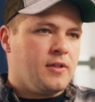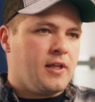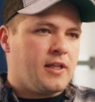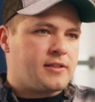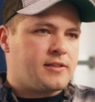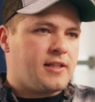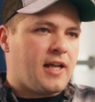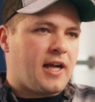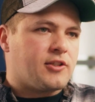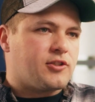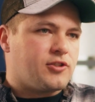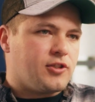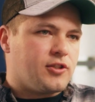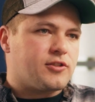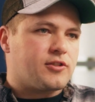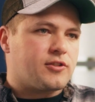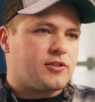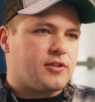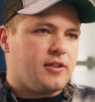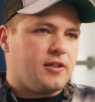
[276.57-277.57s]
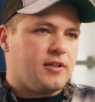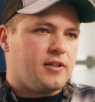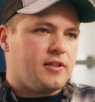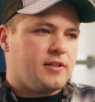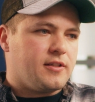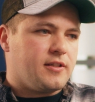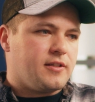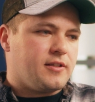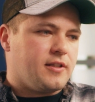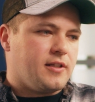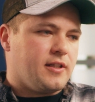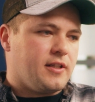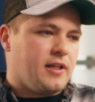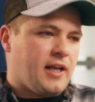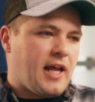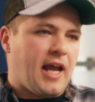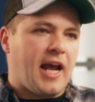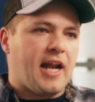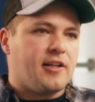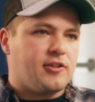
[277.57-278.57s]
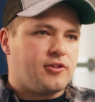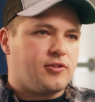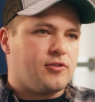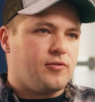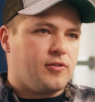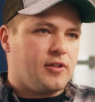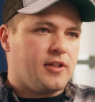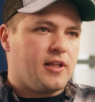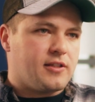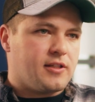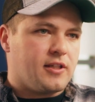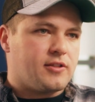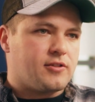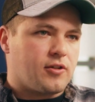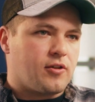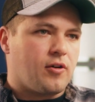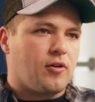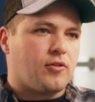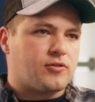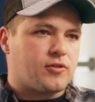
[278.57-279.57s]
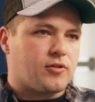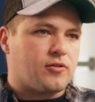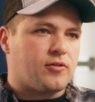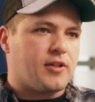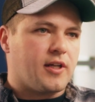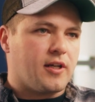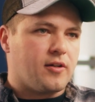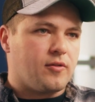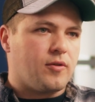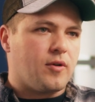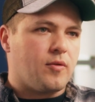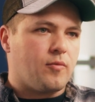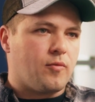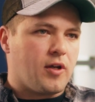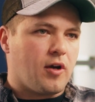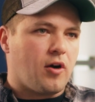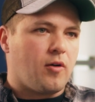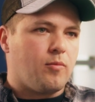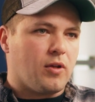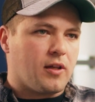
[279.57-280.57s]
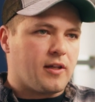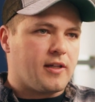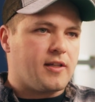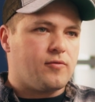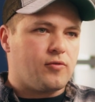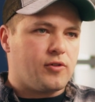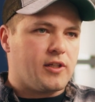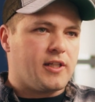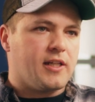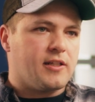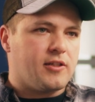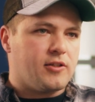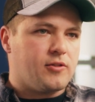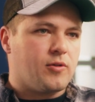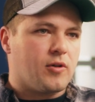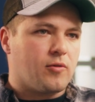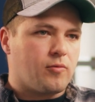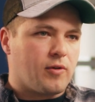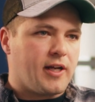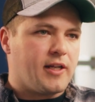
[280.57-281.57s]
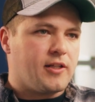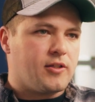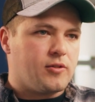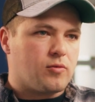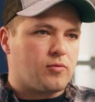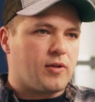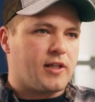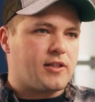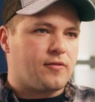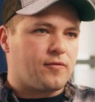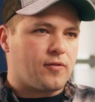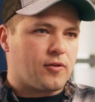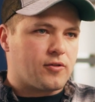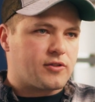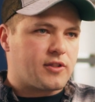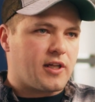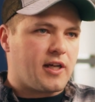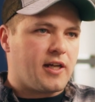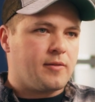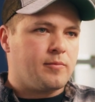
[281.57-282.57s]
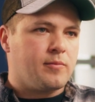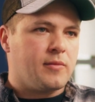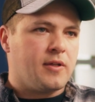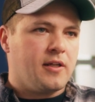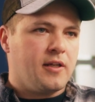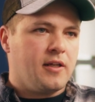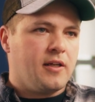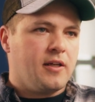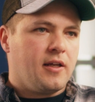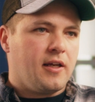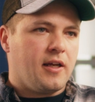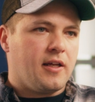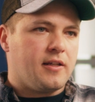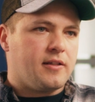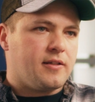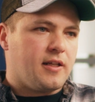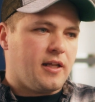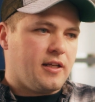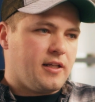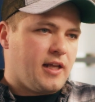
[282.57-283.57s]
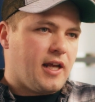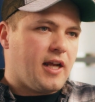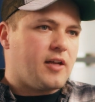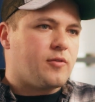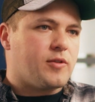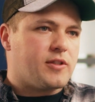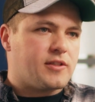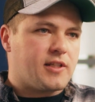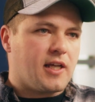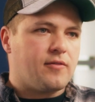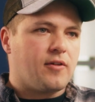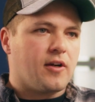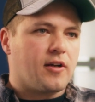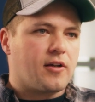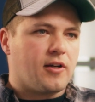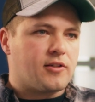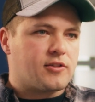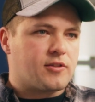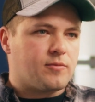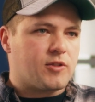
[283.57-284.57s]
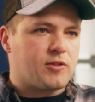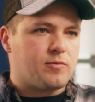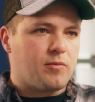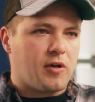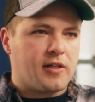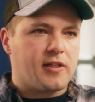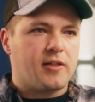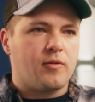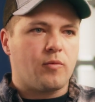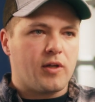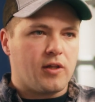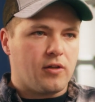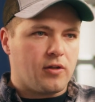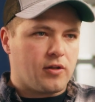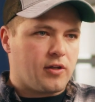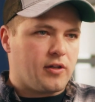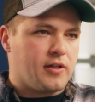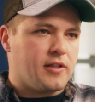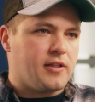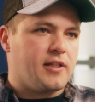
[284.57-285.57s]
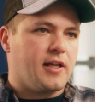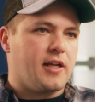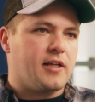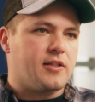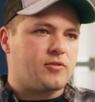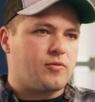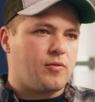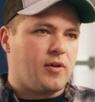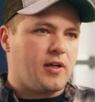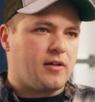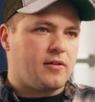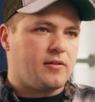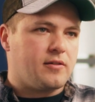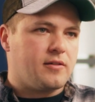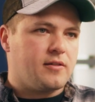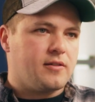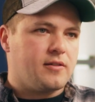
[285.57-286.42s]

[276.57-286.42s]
It's not just an attitude, it's a cultural here. We all believe we need to do it right the first time, and in the end we save our customers money and we look good in the end as well.